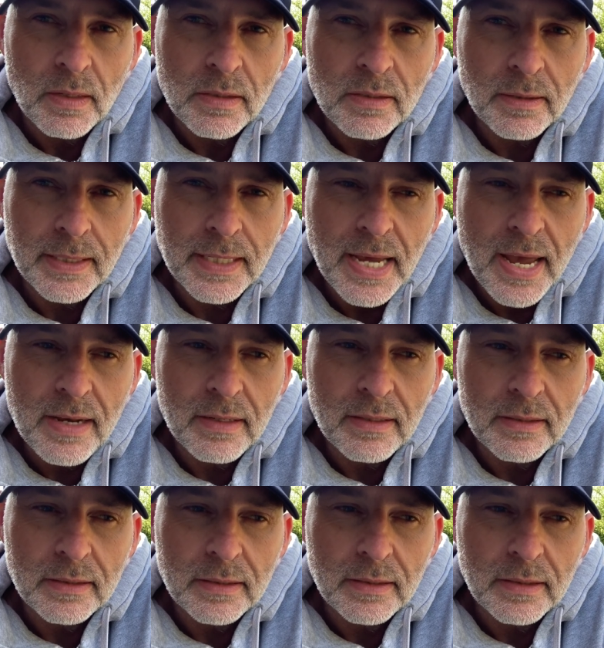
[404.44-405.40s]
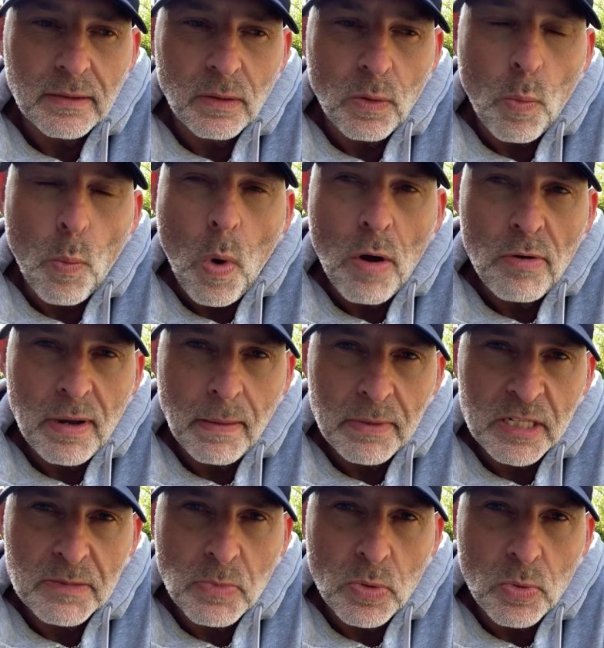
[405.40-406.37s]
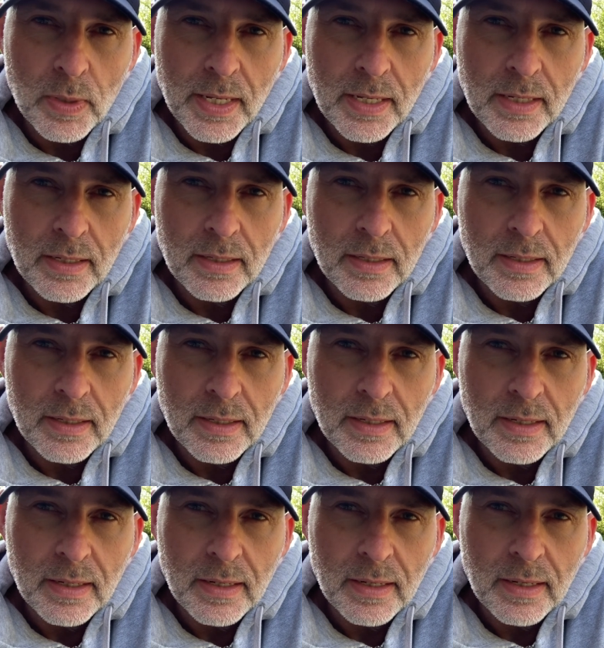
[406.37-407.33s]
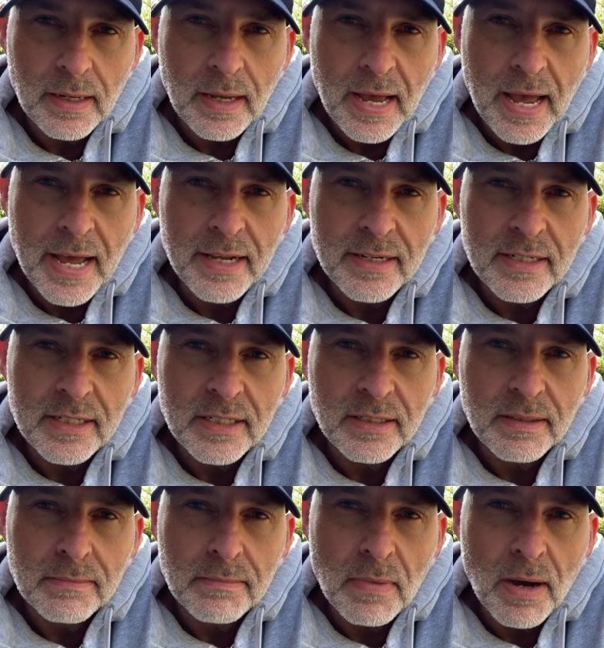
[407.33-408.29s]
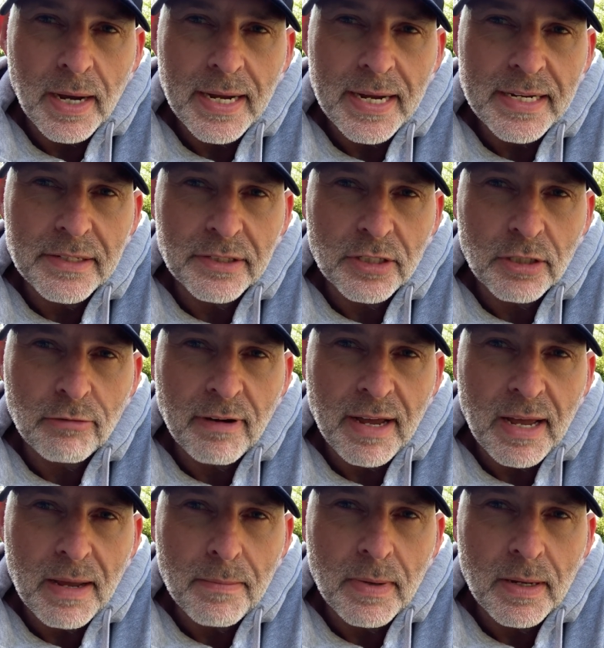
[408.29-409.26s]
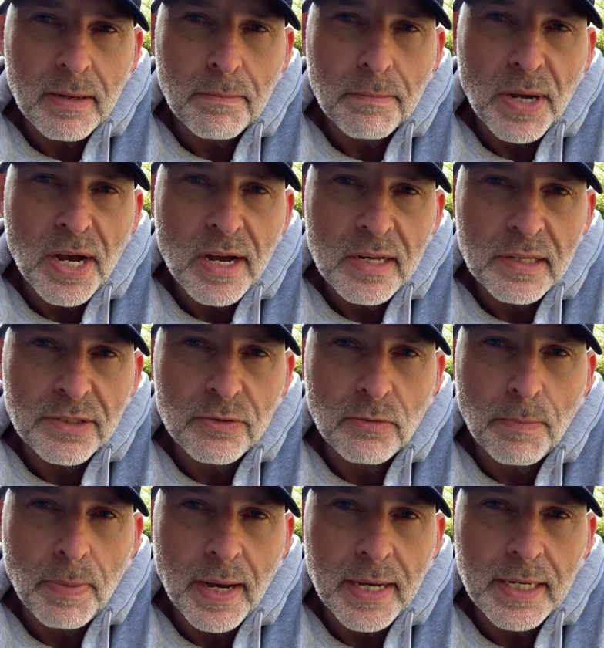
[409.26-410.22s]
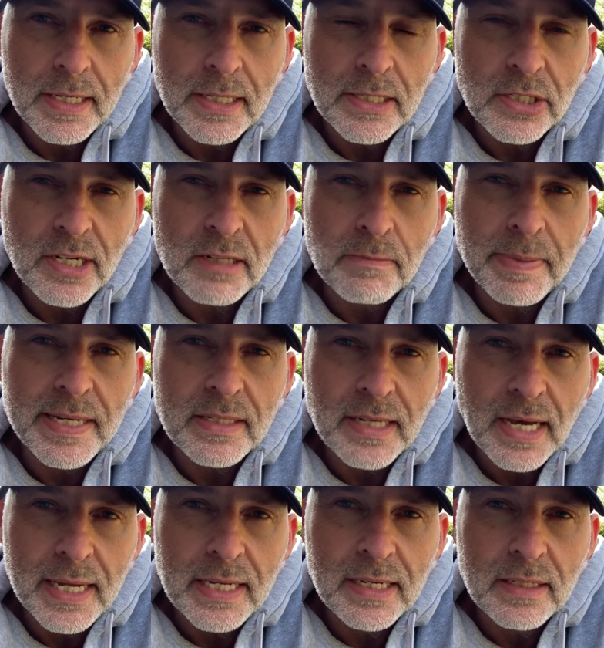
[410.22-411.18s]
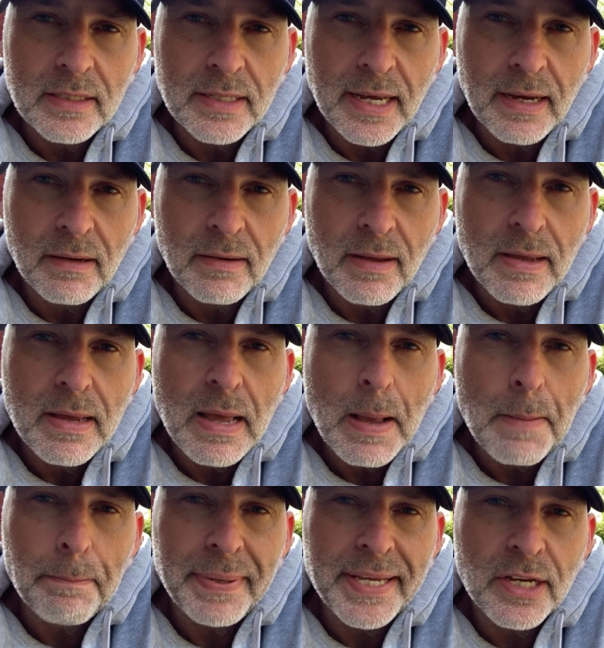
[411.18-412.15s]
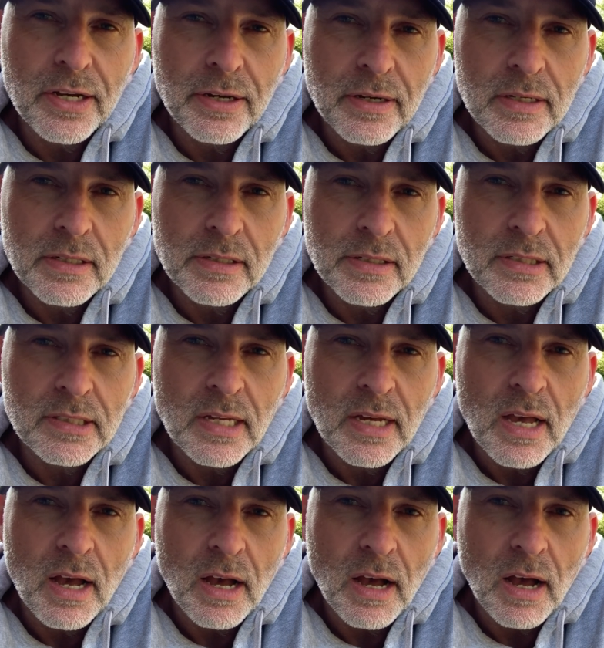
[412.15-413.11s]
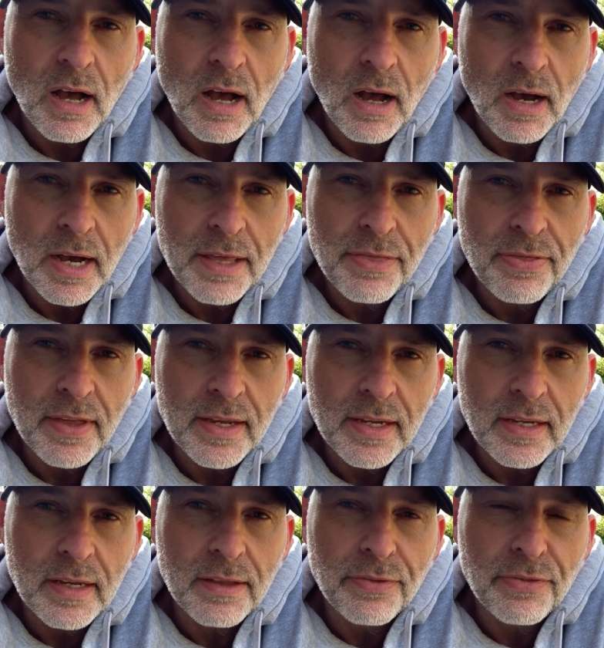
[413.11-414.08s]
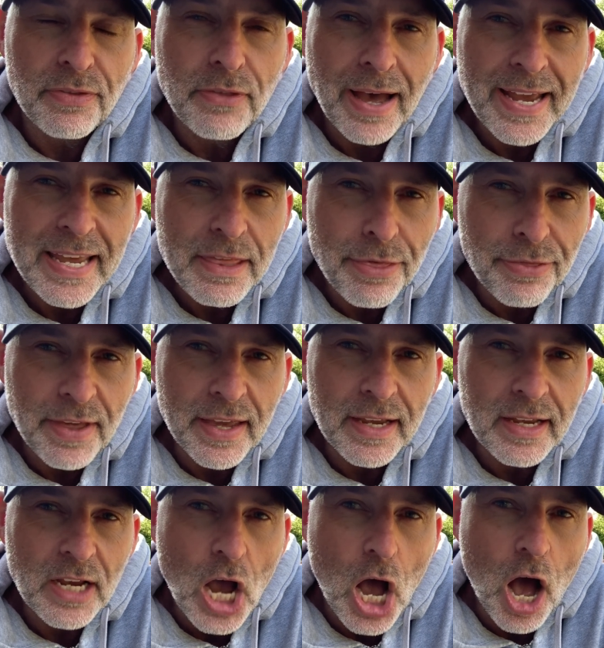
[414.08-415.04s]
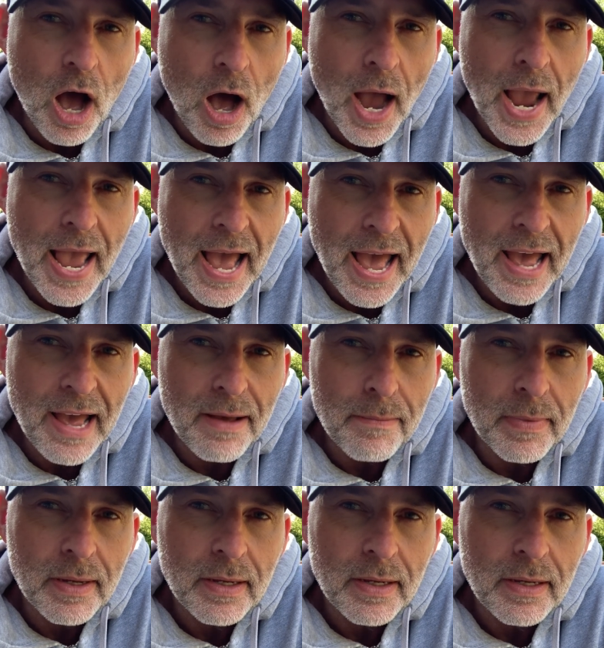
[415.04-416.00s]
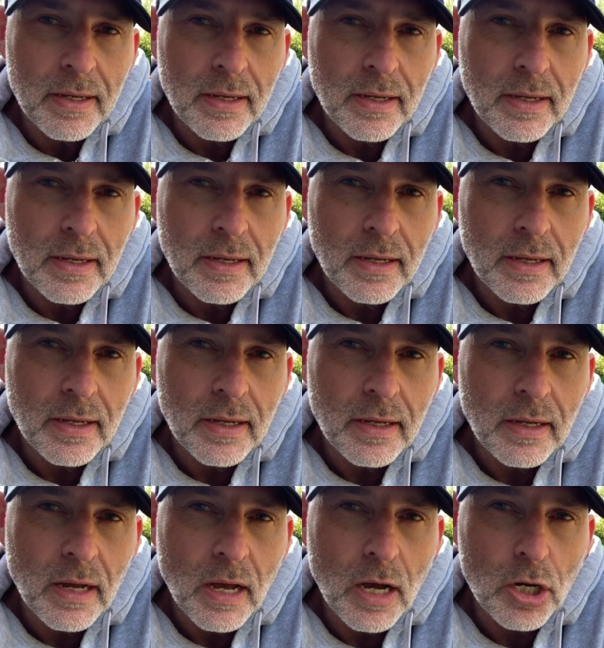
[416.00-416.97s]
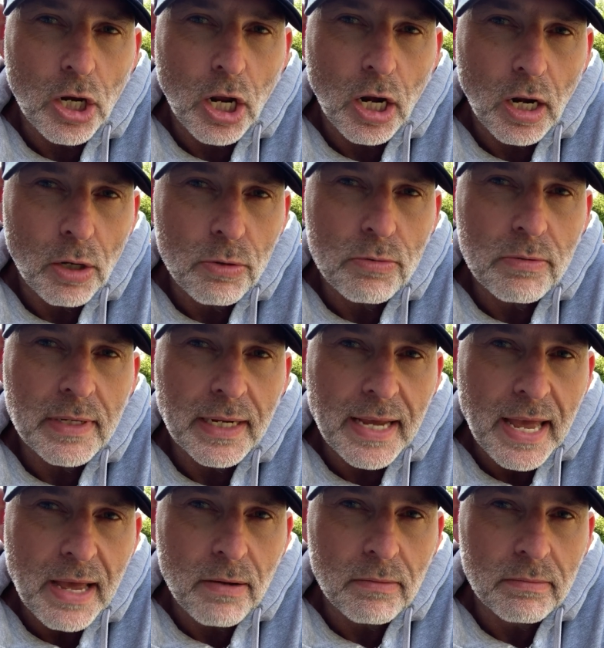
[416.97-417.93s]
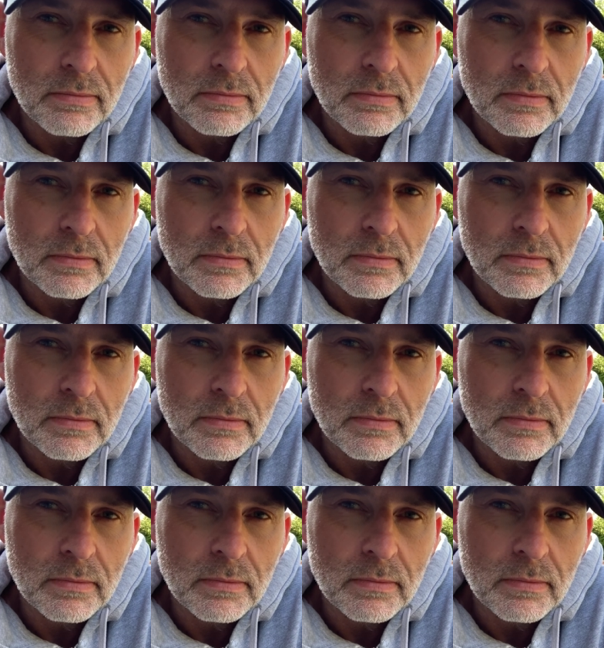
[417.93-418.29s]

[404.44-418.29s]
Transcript: So again, woke up this morning, and my Instagram personal page has been taken down because I think they think I am a cloned account.